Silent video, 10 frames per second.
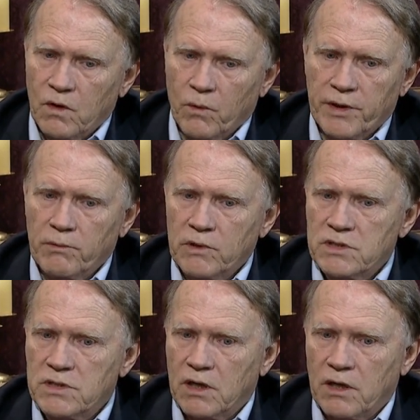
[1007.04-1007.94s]
Well, there
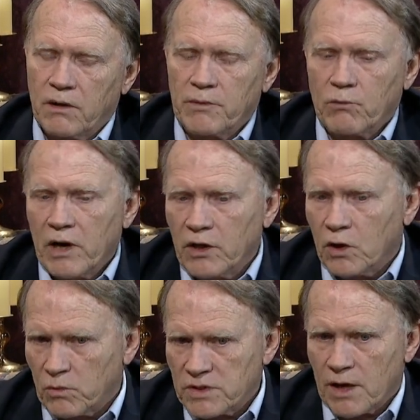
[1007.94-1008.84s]
was, I mean, radio
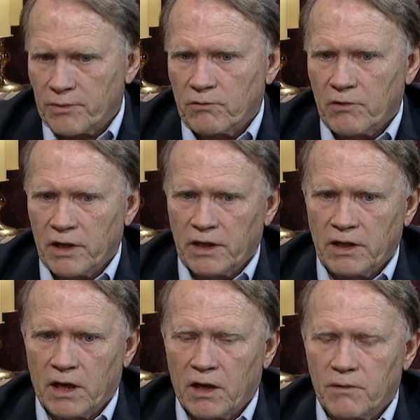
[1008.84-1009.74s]
was up and
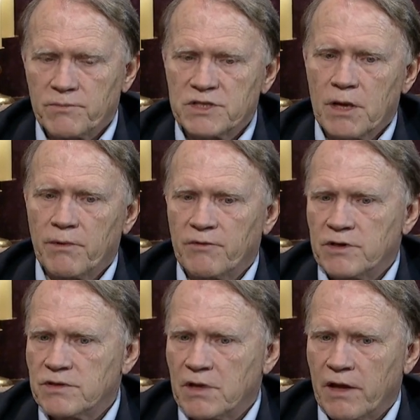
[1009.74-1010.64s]
running. Some of
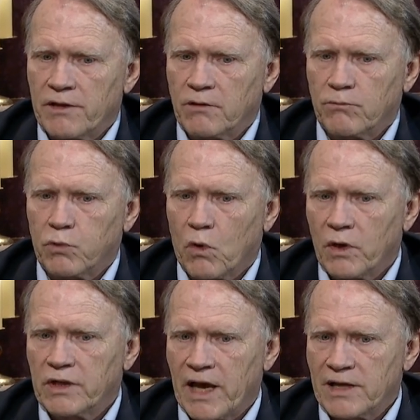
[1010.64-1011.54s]
his, I think,
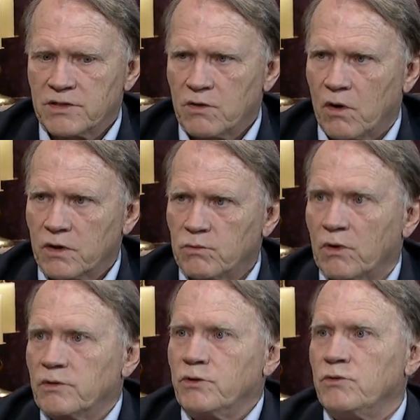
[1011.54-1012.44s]
broadcast talks.
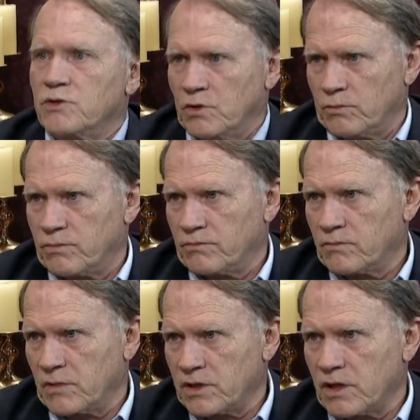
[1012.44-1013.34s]
Well, YouTube
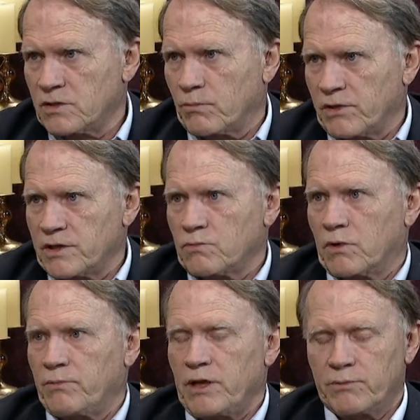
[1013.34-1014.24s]
is a place
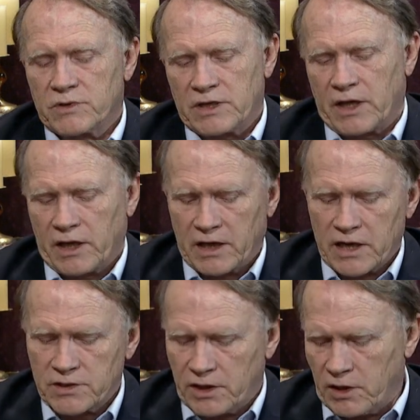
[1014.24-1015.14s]
where people today can
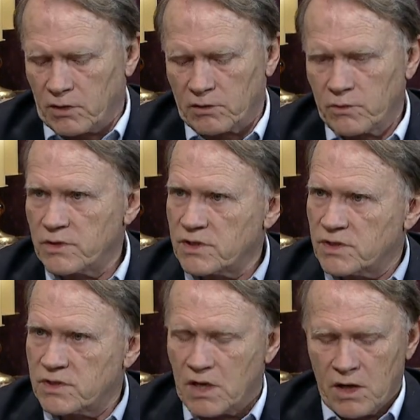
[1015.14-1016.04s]
actually hear
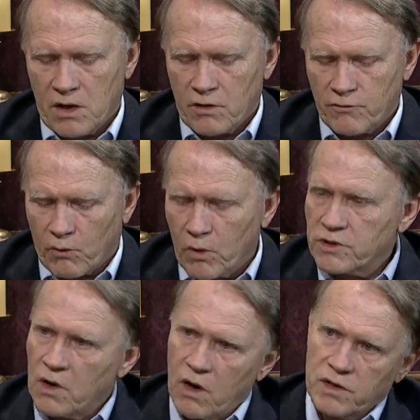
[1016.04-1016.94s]
Lewis's 4
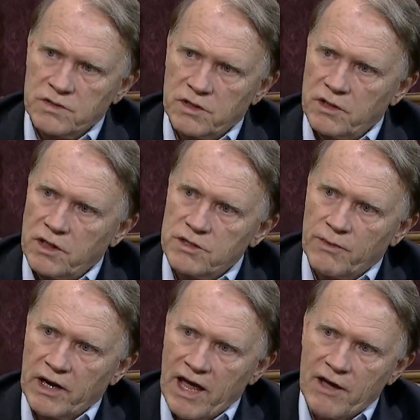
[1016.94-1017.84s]
talks, each
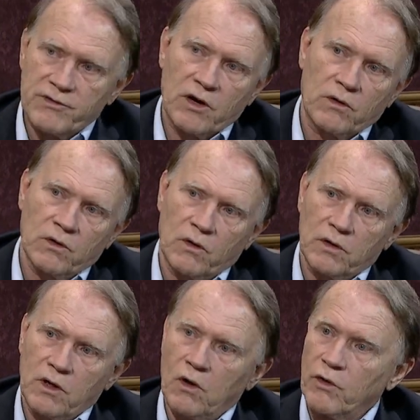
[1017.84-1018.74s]
about a half an hour
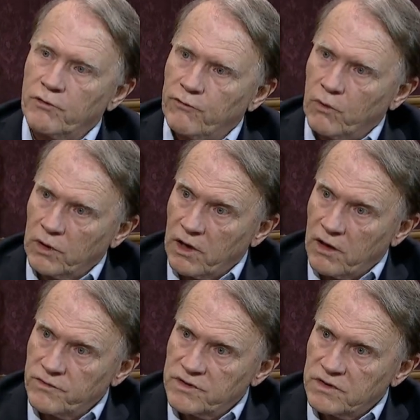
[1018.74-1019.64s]
long, on the 4
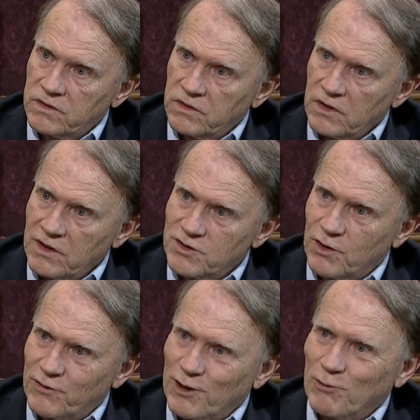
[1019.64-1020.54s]
loves. So
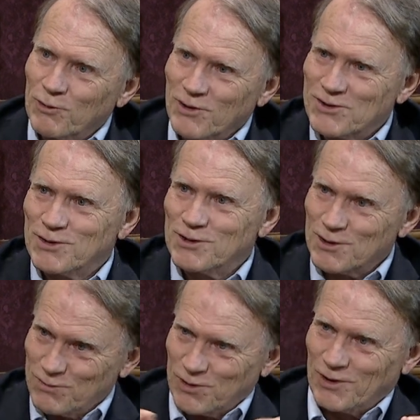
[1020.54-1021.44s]
if anyone wants to
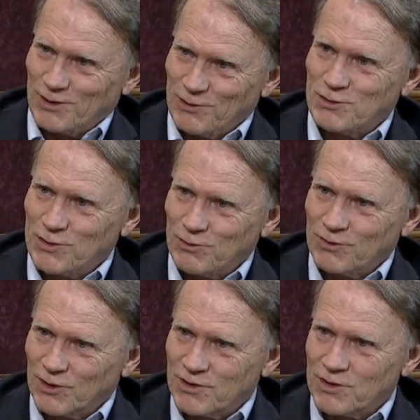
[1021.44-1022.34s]
just put on
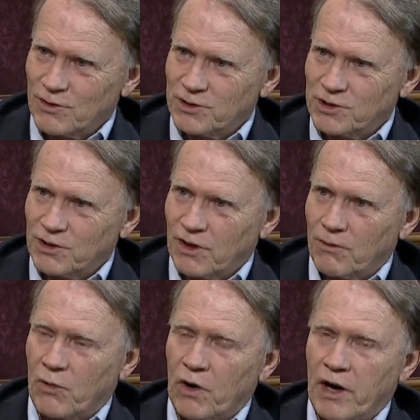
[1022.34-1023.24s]
YouTube search
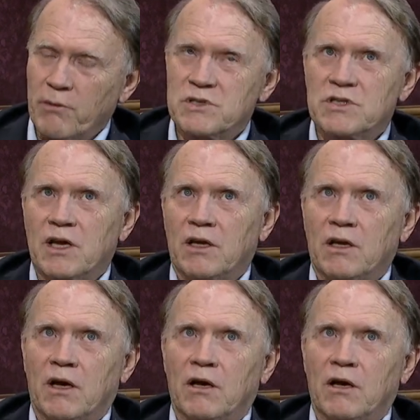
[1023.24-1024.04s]
bar, I would say